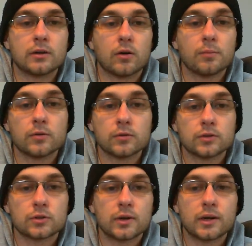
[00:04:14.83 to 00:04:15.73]
Hope you
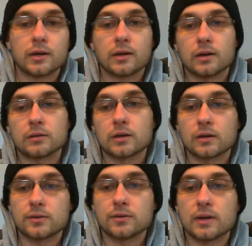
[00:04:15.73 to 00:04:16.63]
enjoyed it, and I'll
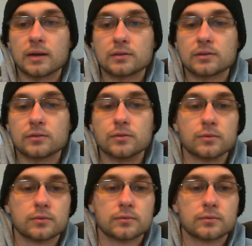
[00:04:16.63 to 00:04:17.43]
talk to you guys soon.